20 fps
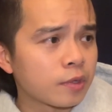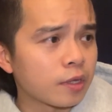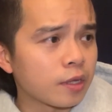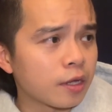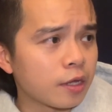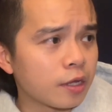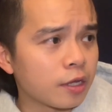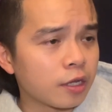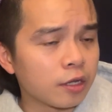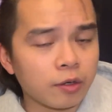
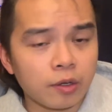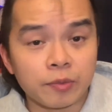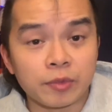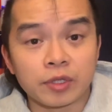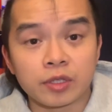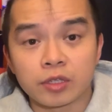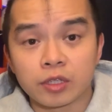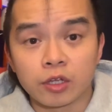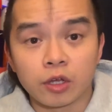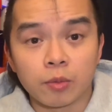I
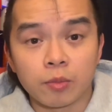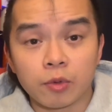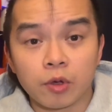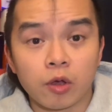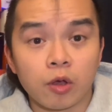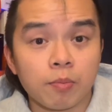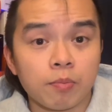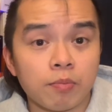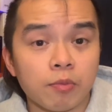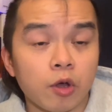mean the
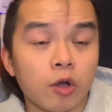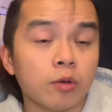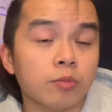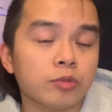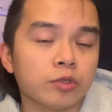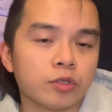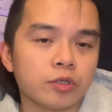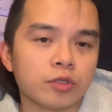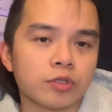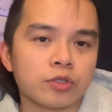
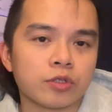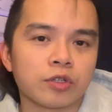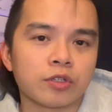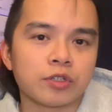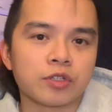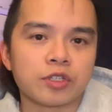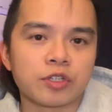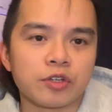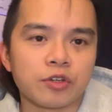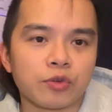options on
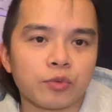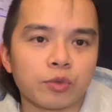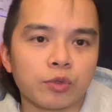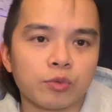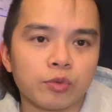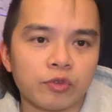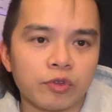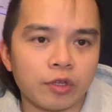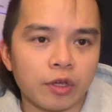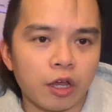the steering wheel
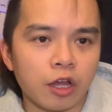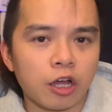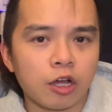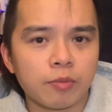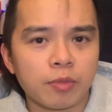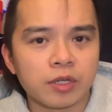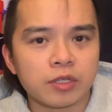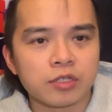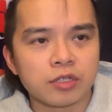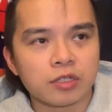with the R
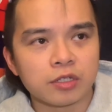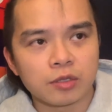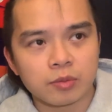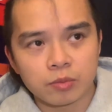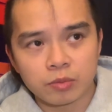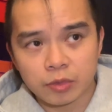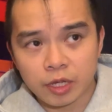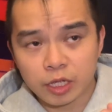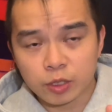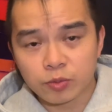button,
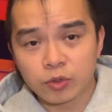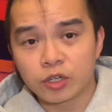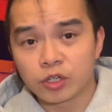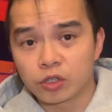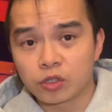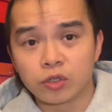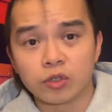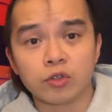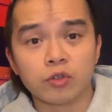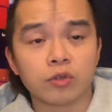that's pretty
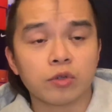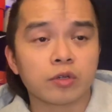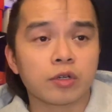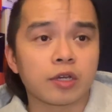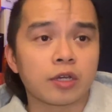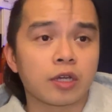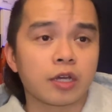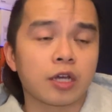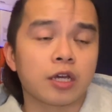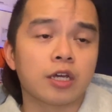cool,
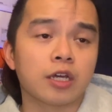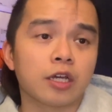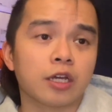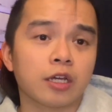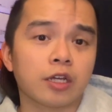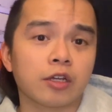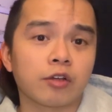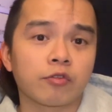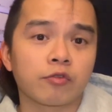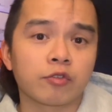
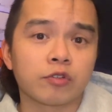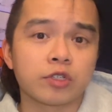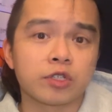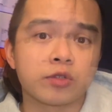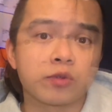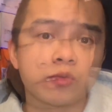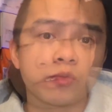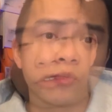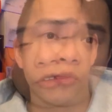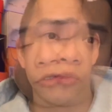
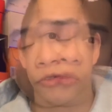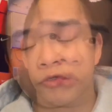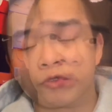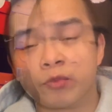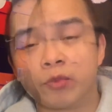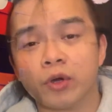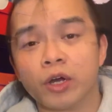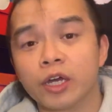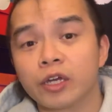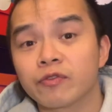because
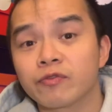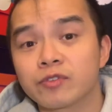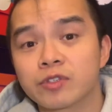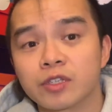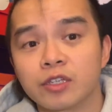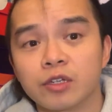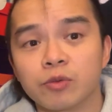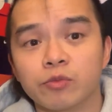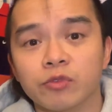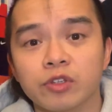from what I've
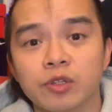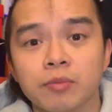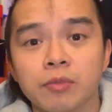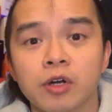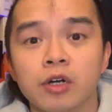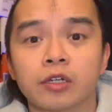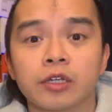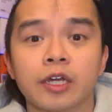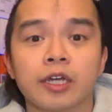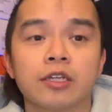seen with the
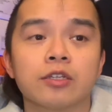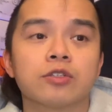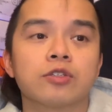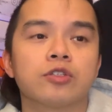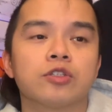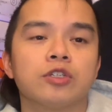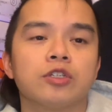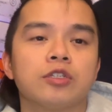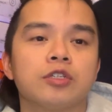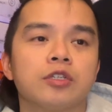
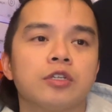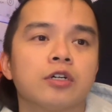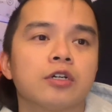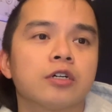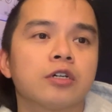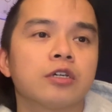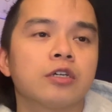MK8 GTI,